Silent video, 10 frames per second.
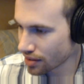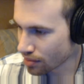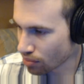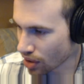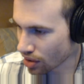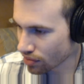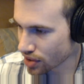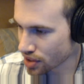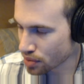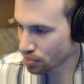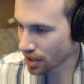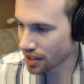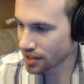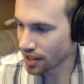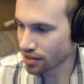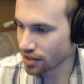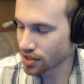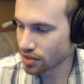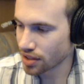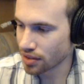Maul versus Breakdown on
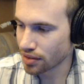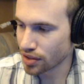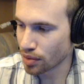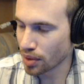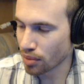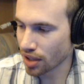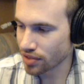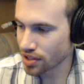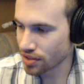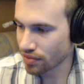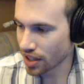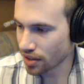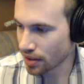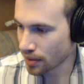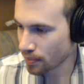screen. Do you mean Maul versus Vader?